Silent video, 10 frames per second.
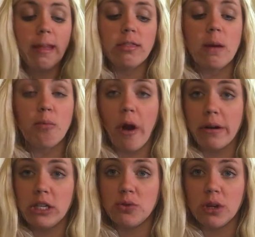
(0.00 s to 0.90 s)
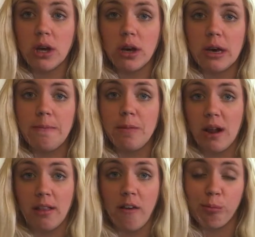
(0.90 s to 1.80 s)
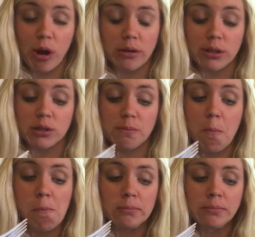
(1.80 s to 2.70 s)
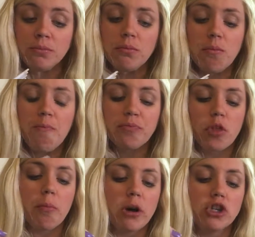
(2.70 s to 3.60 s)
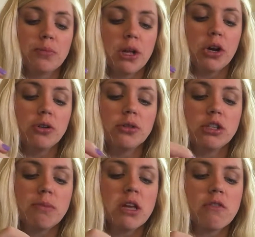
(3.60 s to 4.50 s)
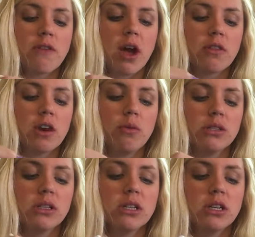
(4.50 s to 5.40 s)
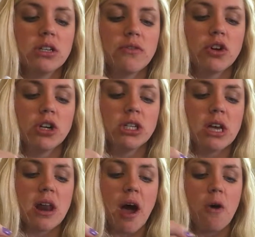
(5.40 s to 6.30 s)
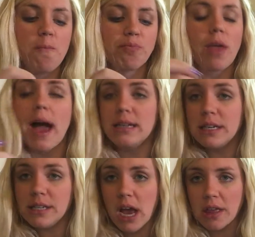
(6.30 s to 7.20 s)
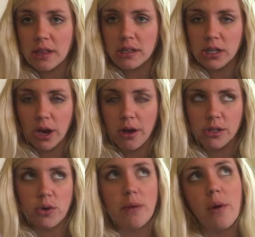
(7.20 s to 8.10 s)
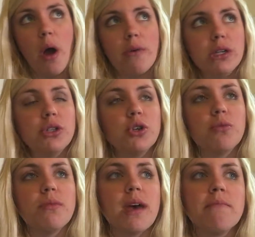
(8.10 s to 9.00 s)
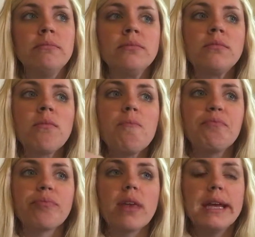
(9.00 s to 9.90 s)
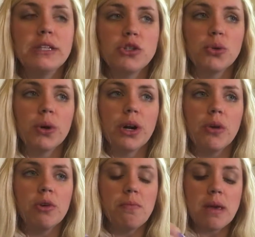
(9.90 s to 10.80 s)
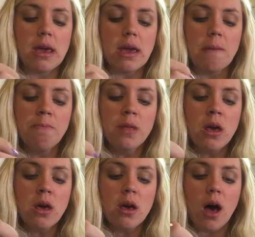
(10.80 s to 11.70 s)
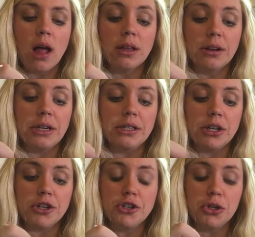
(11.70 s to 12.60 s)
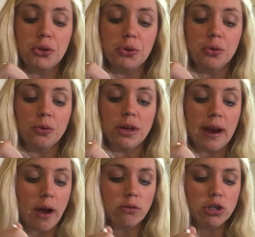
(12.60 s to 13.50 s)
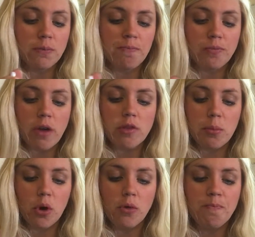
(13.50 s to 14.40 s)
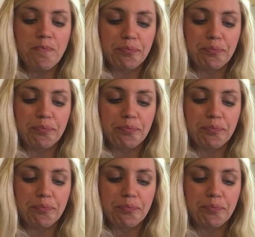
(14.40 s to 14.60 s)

The brownie's really good. I love brownies. Marshmallow, despite the fact that it was a little difficult to get out, I did take this to go, so I would assume that in store it would be a little easier to get out of the bowl.